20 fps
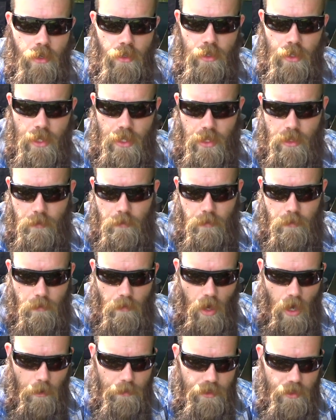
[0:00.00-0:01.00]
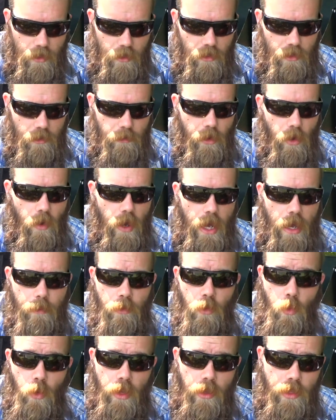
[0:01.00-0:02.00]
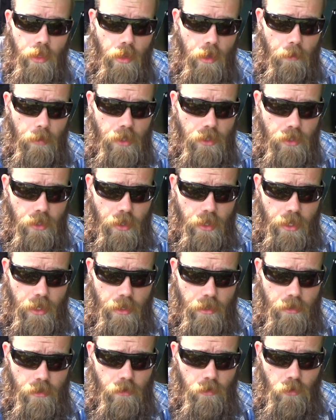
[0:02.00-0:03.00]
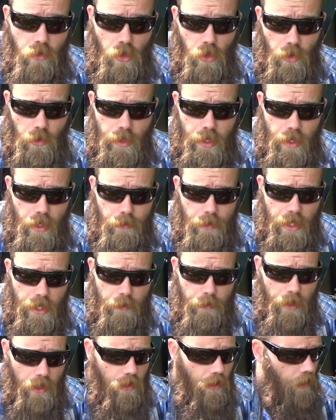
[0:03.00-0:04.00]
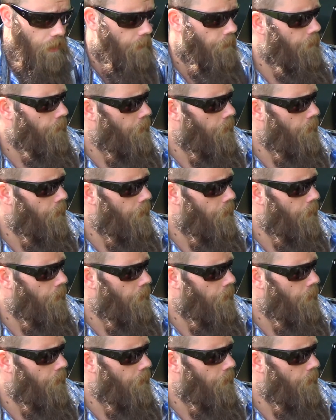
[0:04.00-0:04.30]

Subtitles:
hitting the obstacles at Moab with a bunch of these rolling around in the back of my car.